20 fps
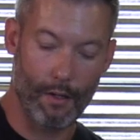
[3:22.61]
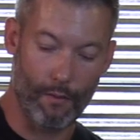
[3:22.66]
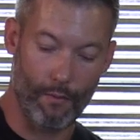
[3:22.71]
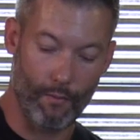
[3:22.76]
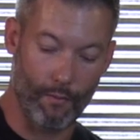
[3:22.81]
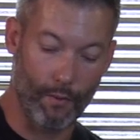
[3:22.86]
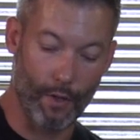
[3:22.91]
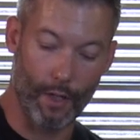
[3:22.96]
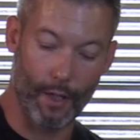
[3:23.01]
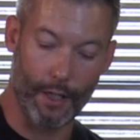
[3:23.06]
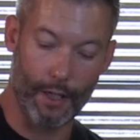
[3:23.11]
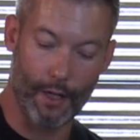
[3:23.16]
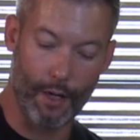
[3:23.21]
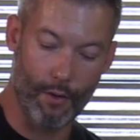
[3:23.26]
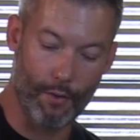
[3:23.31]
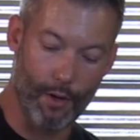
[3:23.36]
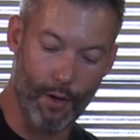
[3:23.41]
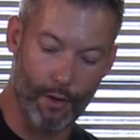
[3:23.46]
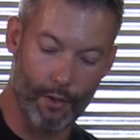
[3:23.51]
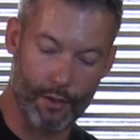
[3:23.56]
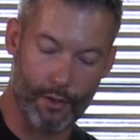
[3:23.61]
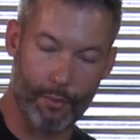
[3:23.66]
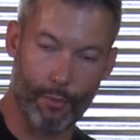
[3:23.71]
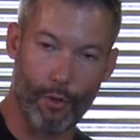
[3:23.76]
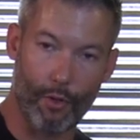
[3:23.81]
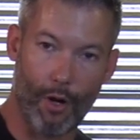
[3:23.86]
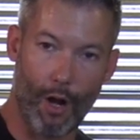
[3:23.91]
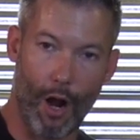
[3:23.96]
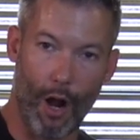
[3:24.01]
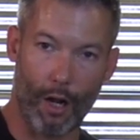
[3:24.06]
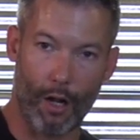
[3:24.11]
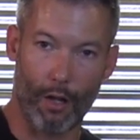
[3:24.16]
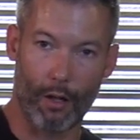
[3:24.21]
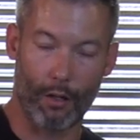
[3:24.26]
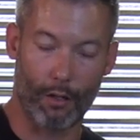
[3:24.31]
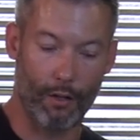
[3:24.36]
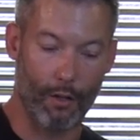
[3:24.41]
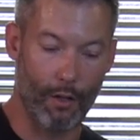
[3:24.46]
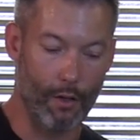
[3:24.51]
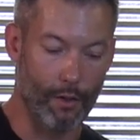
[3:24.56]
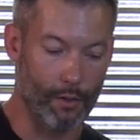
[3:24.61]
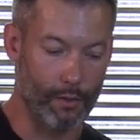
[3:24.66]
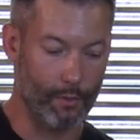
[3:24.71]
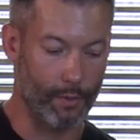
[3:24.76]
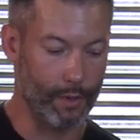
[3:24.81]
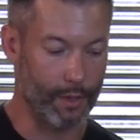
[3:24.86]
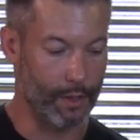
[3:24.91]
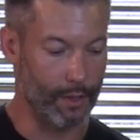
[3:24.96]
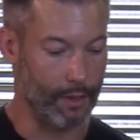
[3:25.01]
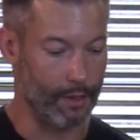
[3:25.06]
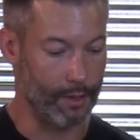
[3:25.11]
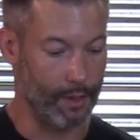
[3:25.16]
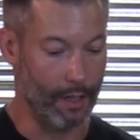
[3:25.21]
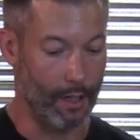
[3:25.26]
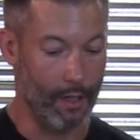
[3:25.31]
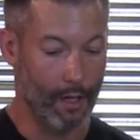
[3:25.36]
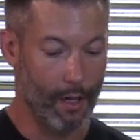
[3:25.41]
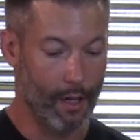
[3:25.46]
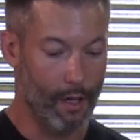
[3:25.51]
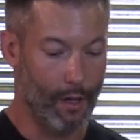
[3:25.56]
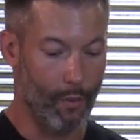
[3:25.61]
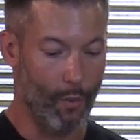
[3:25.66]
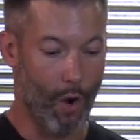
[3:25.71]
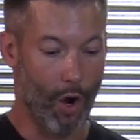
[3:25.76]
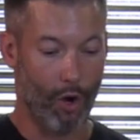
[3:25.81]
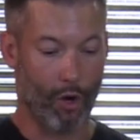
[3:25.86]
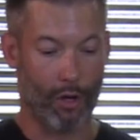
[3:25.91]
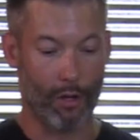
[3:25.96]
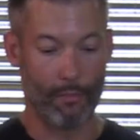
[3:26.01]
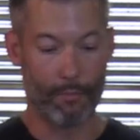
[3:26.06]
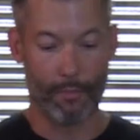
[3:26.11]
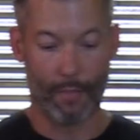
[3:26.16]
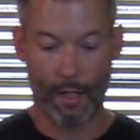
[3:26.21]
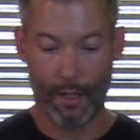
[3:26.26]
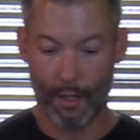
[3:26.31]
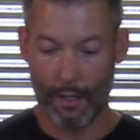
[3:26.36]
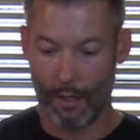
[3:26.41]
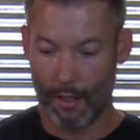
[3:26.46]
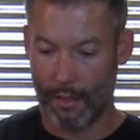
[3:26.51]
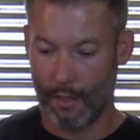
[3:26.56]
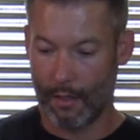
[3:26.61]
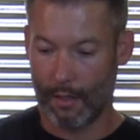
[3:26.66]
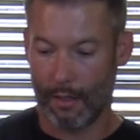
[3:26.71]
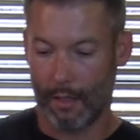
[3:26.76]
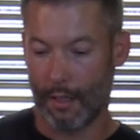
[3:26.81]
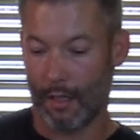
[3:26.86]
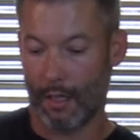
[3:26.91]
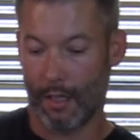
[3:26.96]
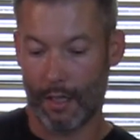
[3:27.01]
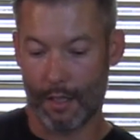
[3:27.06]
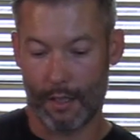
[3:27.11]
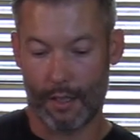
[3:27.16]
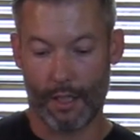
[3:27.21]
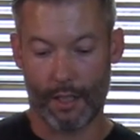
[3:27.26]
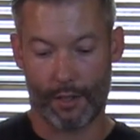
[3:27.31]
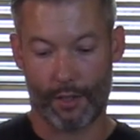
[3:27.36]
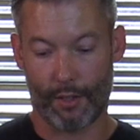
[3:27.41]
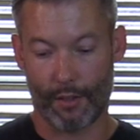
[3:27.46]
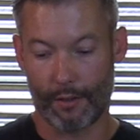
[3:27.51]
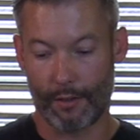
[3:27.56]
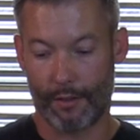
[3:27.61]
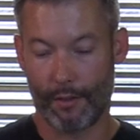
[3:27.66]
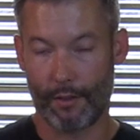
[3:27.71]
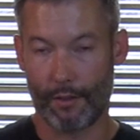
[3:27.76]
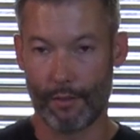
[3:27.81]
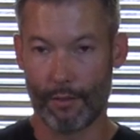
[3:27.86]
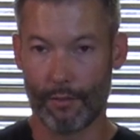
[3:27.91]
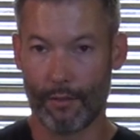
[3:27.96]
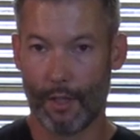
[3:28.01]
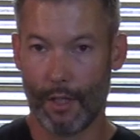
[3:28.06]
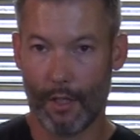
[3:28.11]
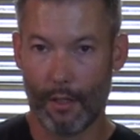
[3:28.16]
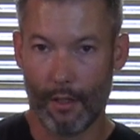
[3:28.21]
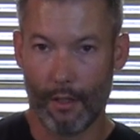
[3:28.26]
really no noticeable cock on close, which is a welcome addition to